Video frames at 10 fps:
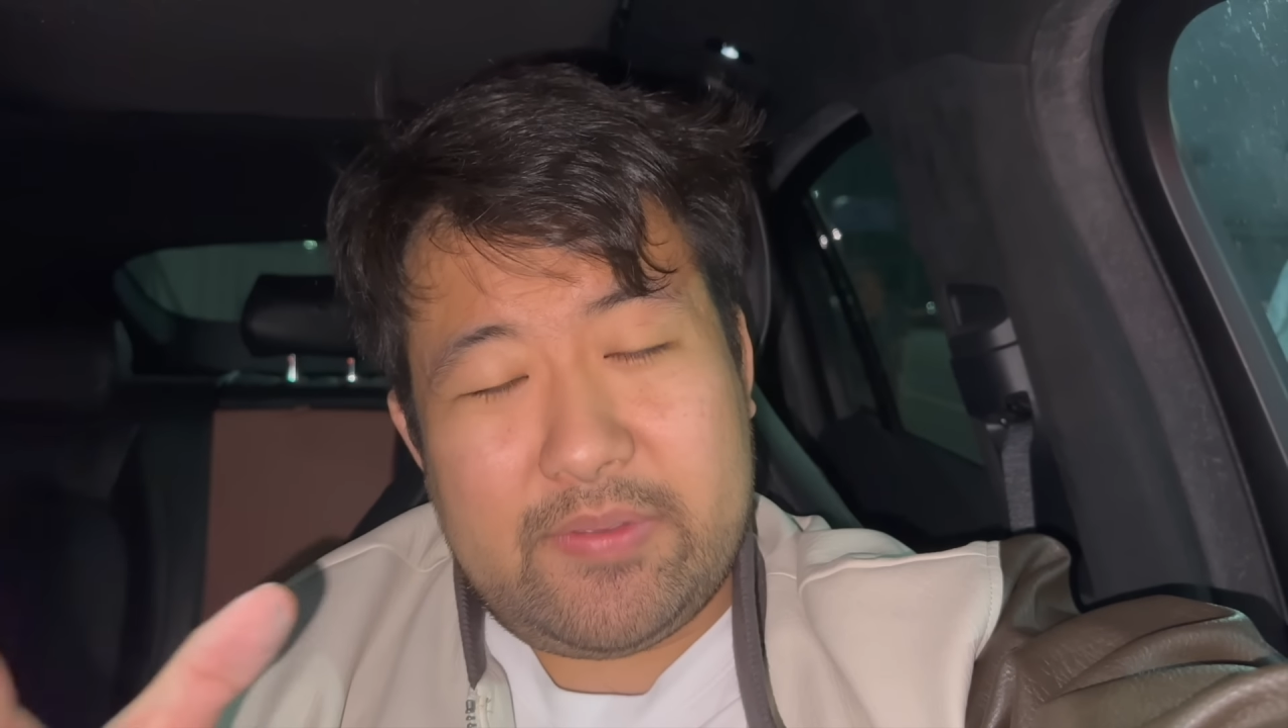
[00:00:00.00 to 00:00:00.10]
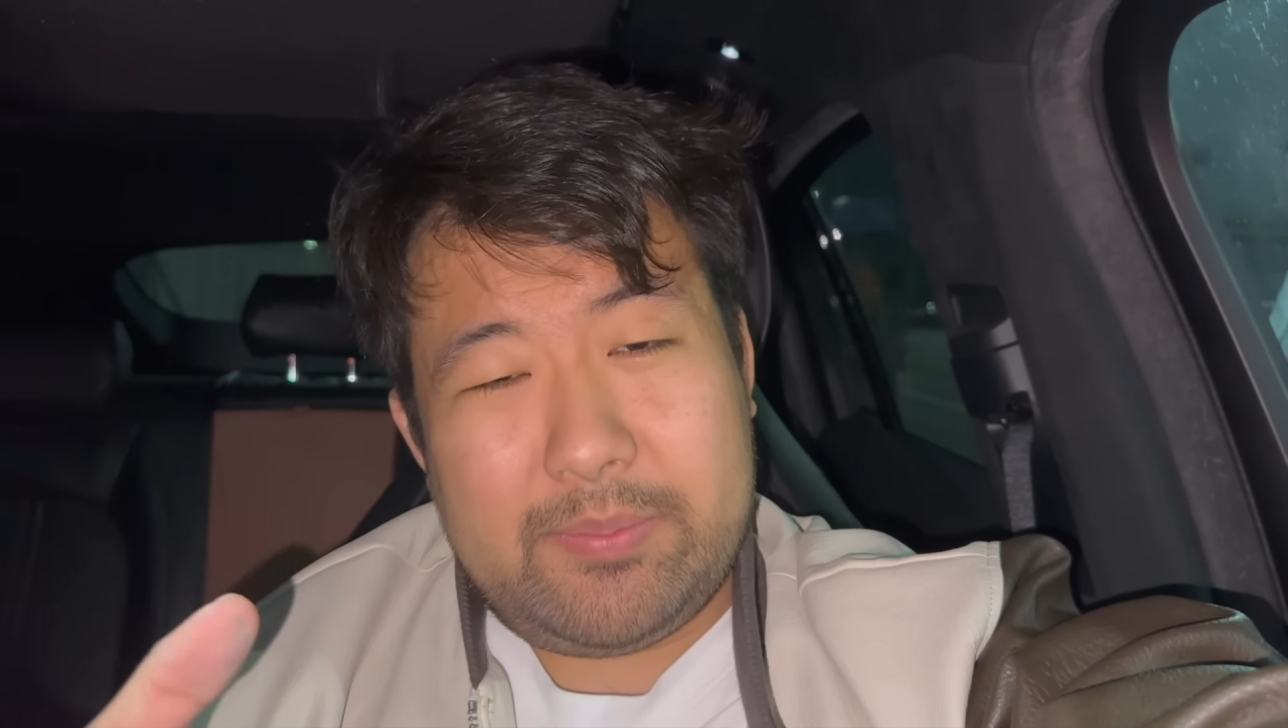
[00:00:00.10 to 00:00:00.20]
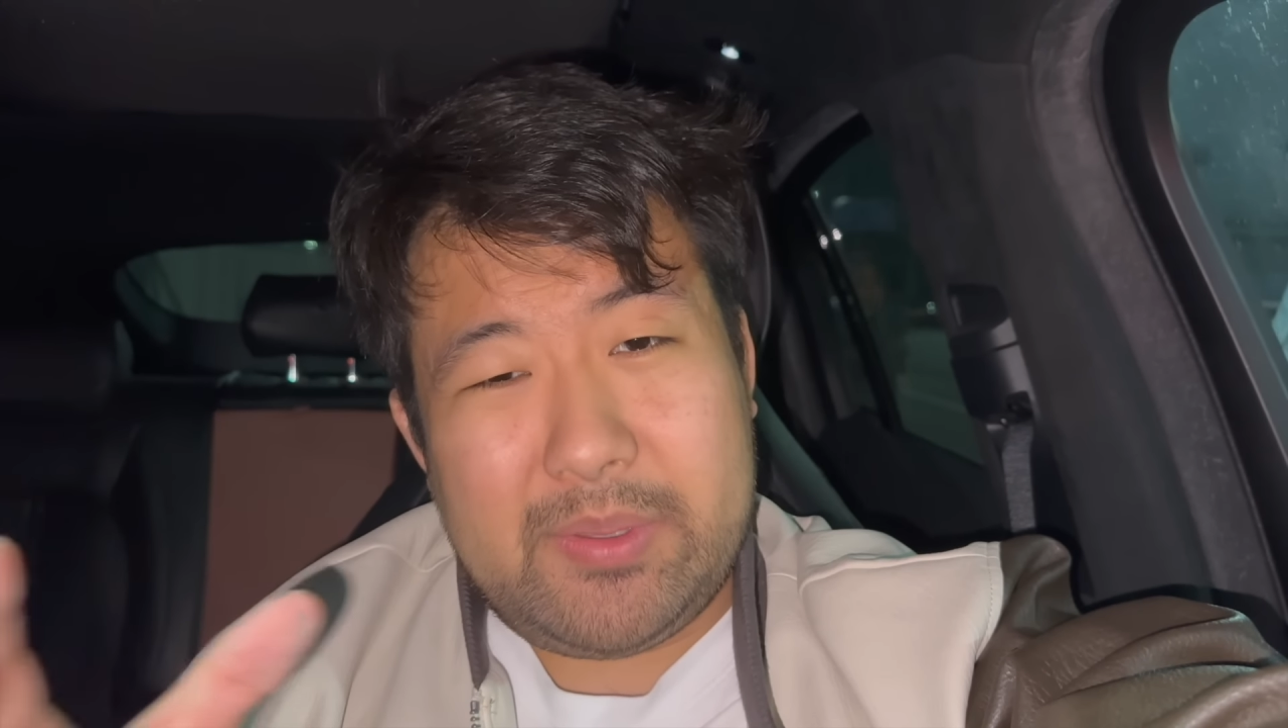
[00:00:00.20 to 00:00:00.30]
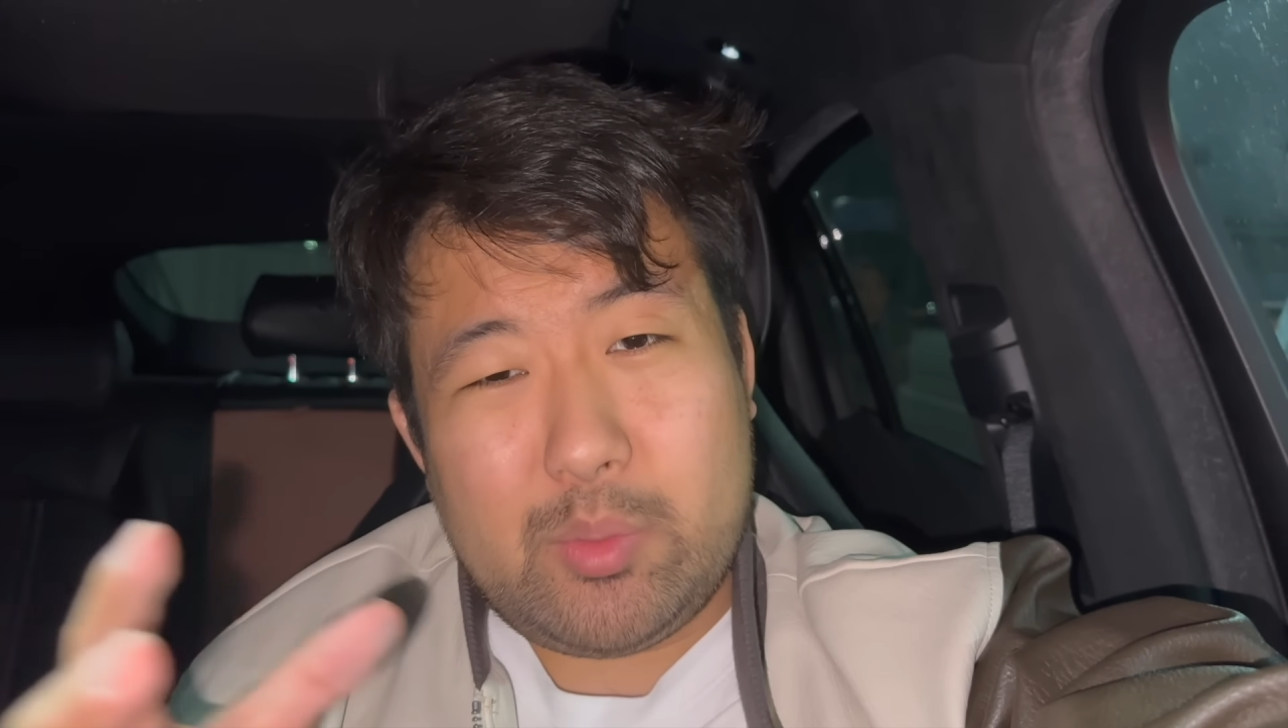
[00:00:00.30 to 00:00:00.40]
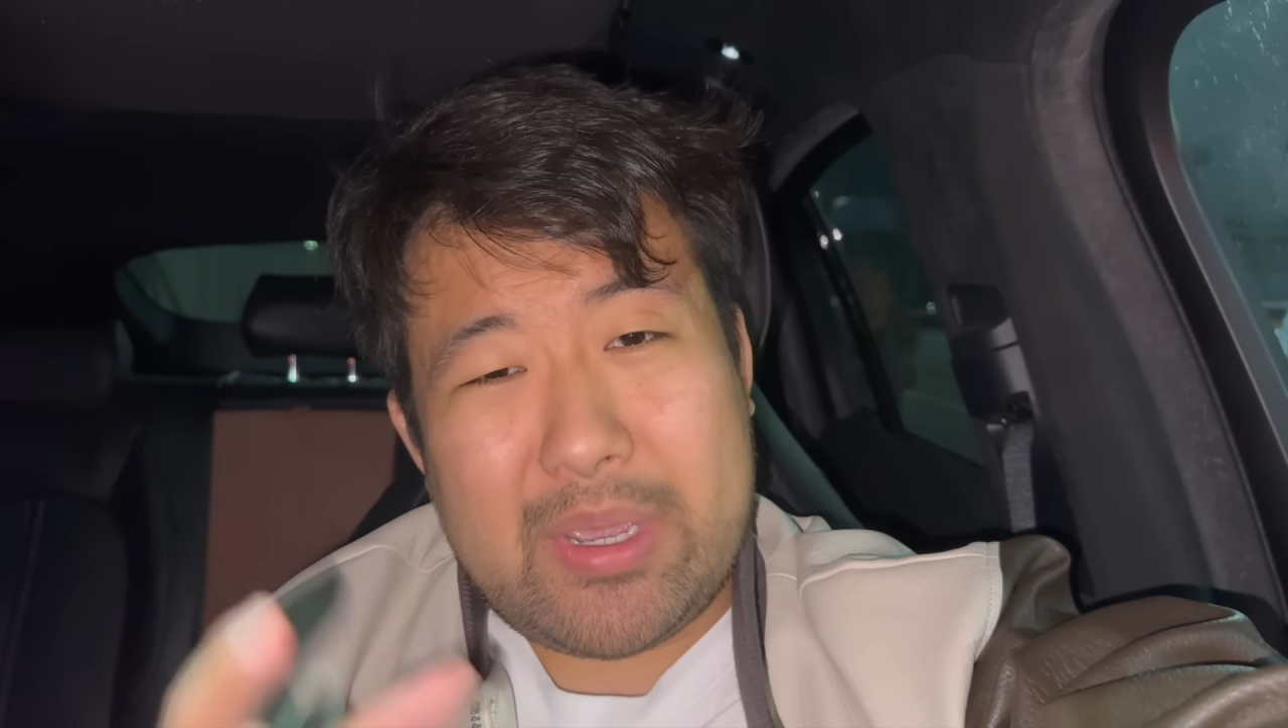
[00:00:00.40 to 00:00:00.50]
a
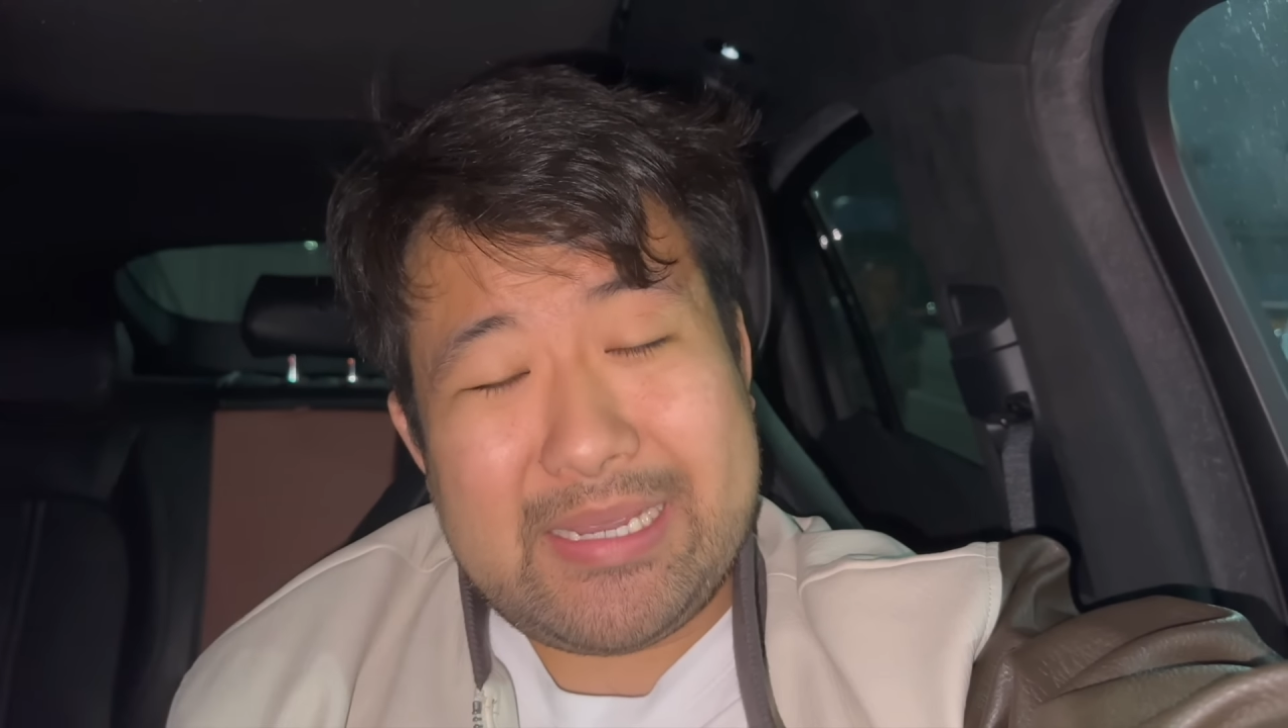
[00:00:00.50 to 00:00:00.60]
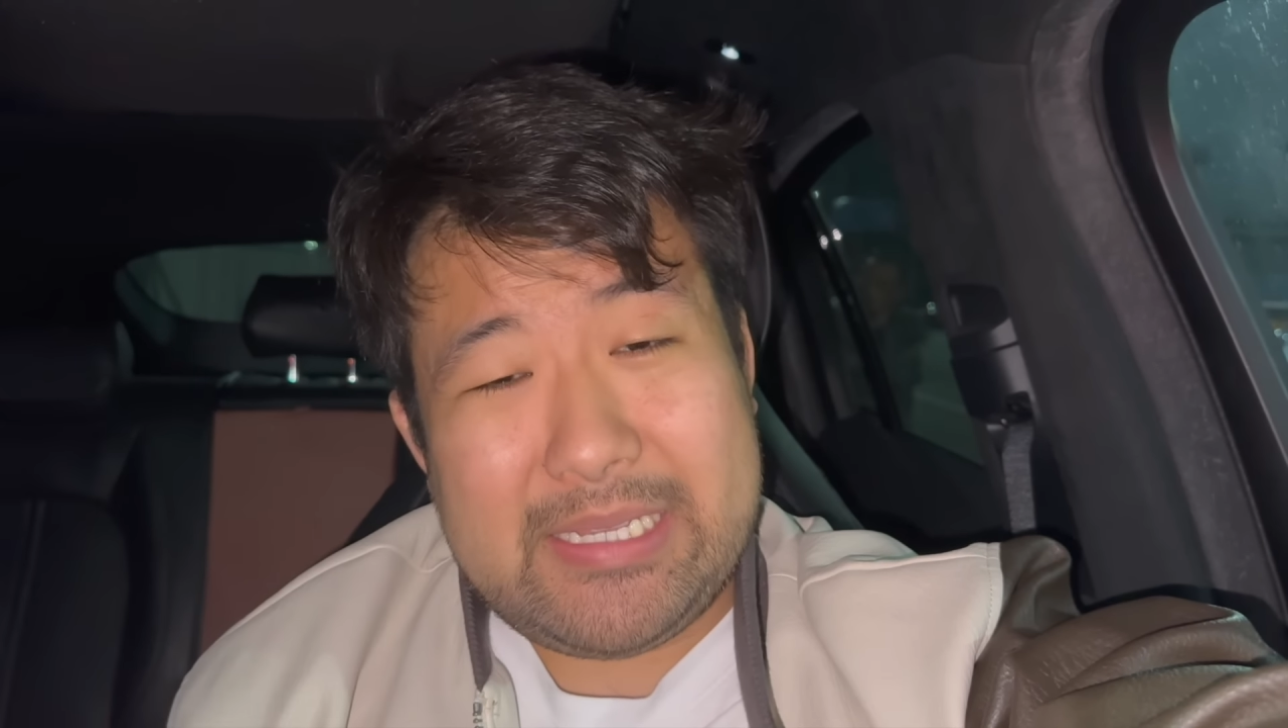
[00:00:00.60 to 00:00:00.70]
B Y